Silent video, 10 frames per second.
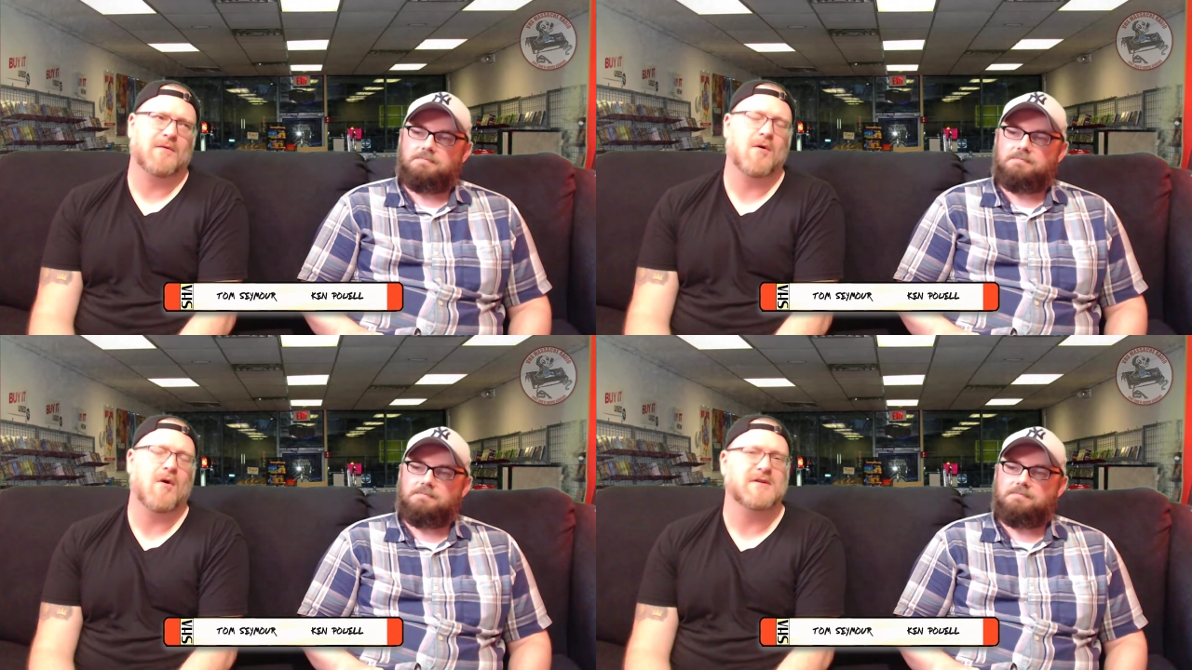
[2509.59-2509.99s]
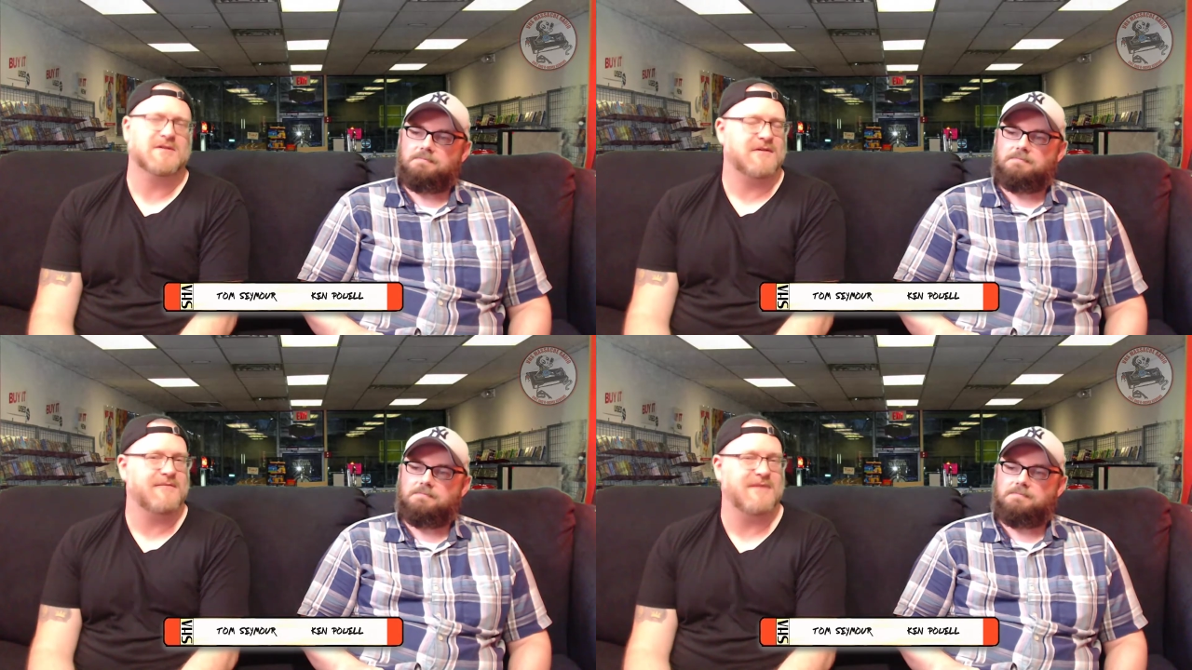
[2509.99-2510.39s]
Speaker 1: Lloyd
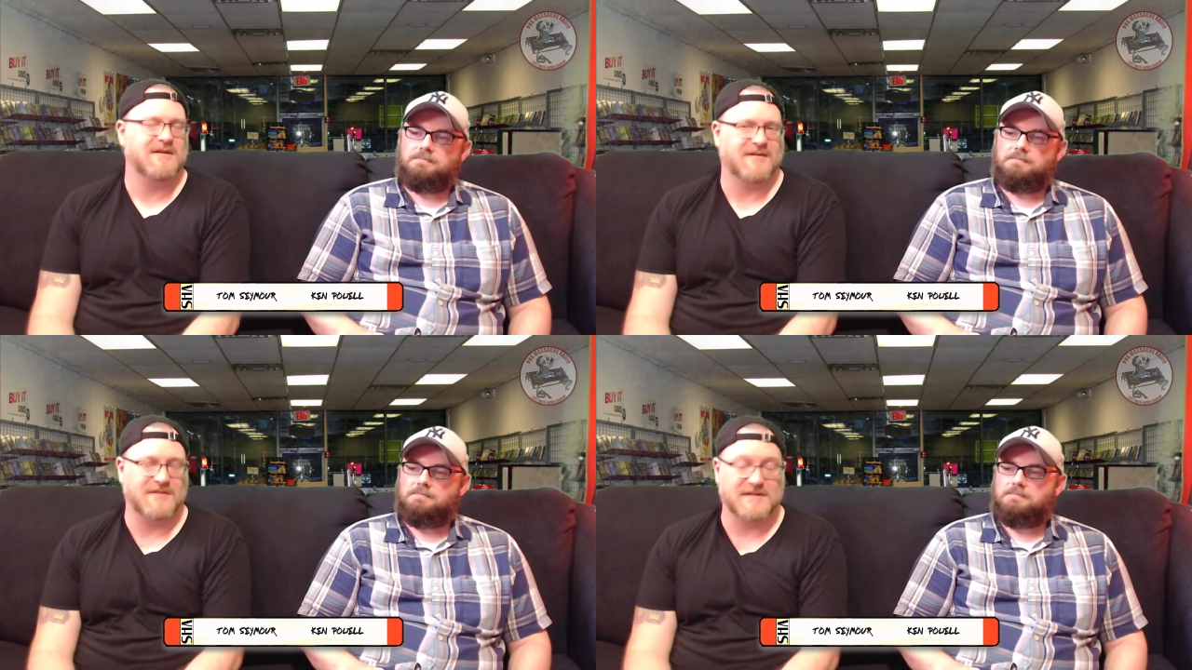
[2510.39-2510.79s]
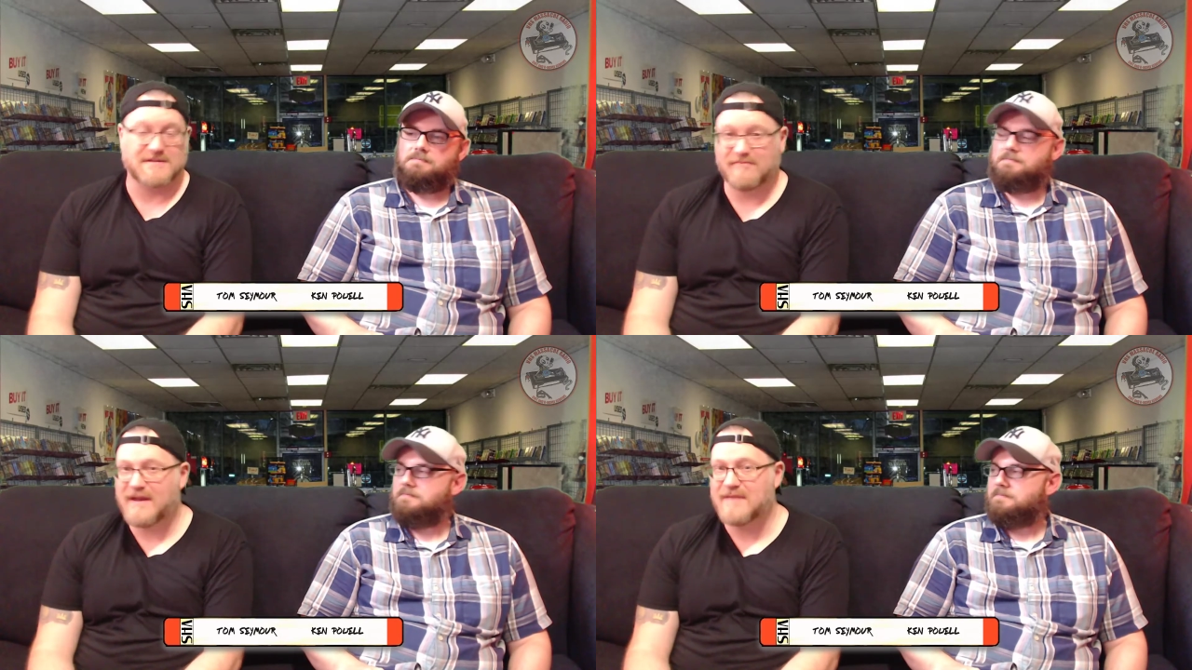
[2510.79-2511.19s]
is claiming that
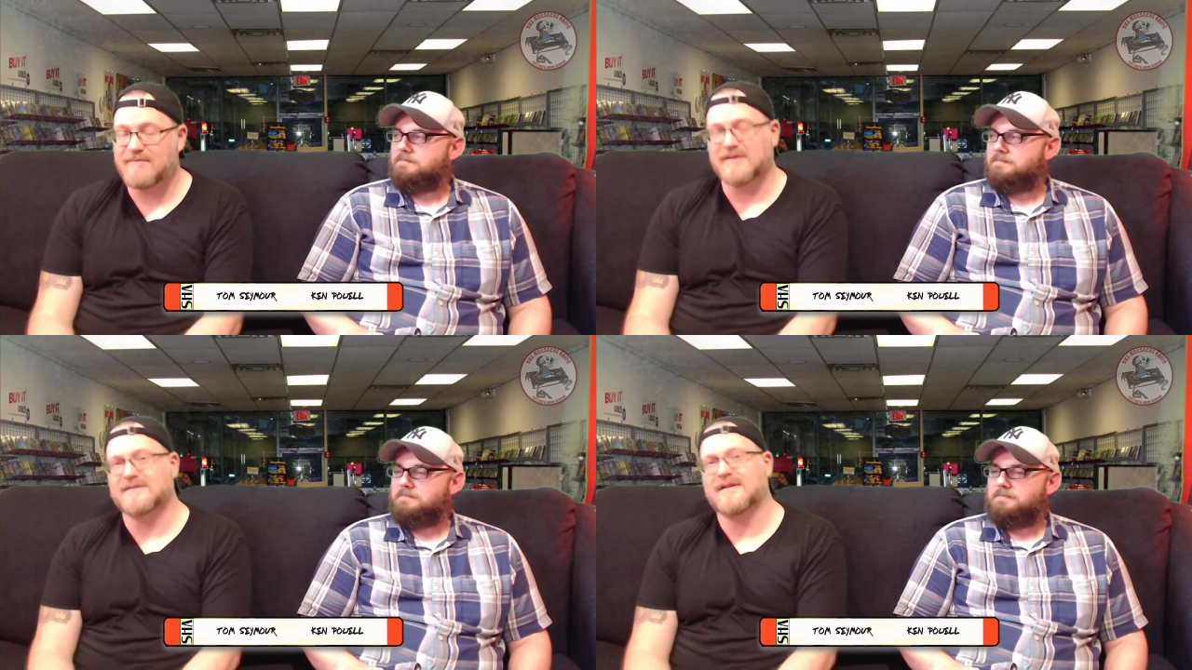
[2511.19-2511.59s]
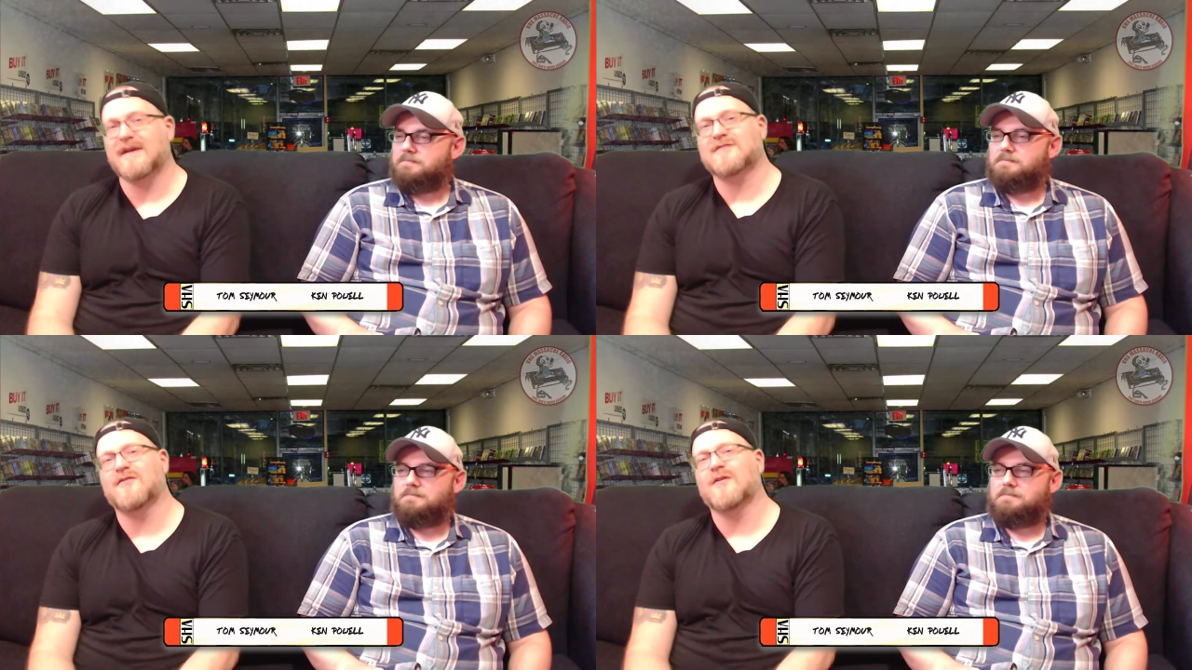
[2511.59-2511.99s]
this might be his
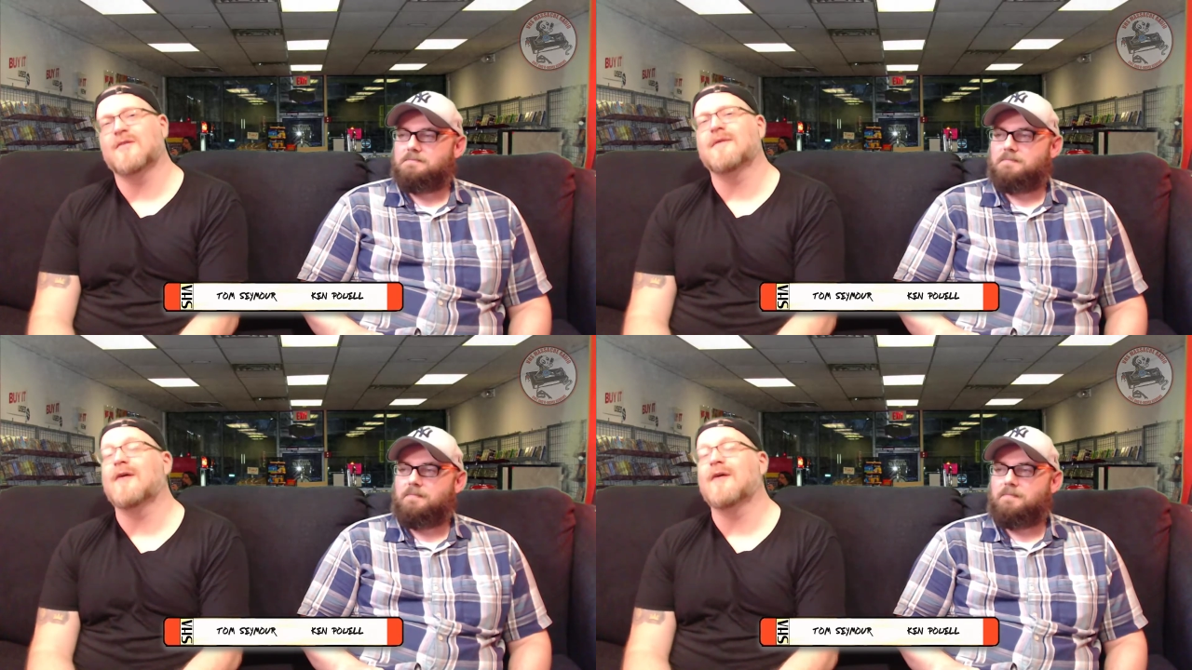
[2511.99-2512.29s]
last film,